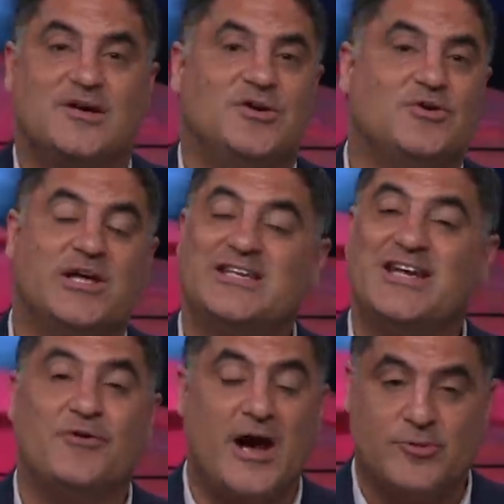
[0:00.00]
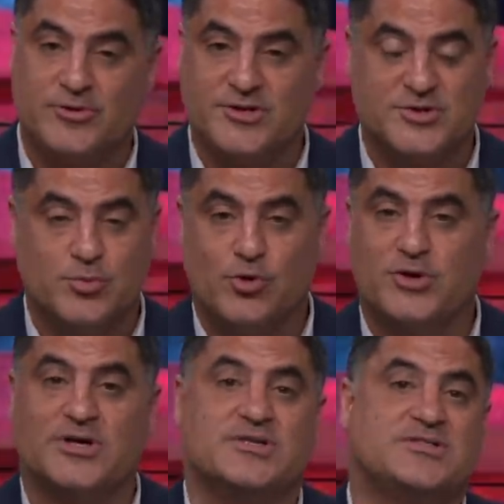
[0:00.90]
You'll get to interact with us more.
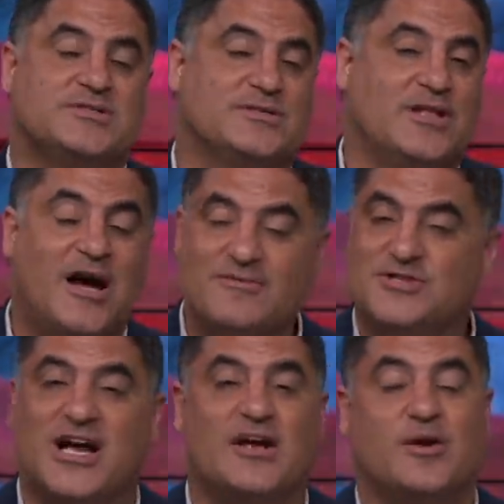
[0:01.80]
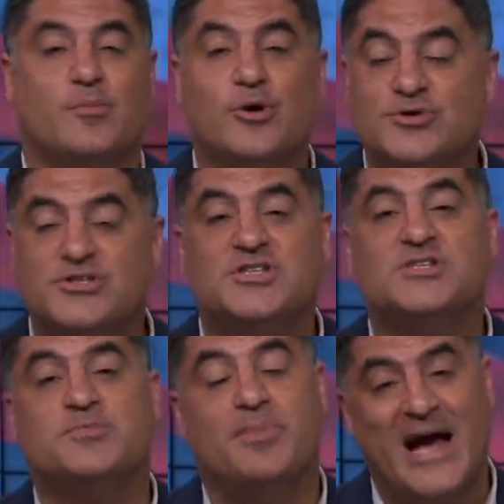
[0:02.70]
There's live chat
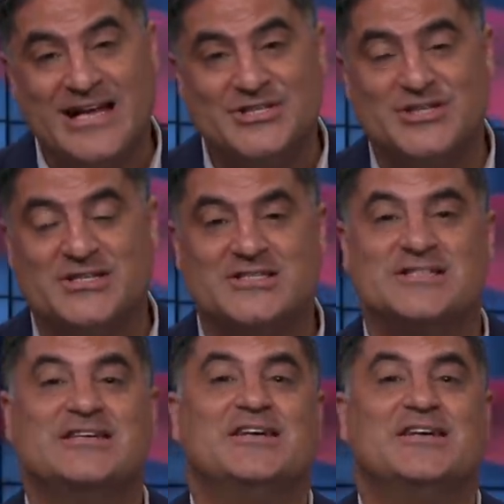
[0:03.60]
emojis, badges.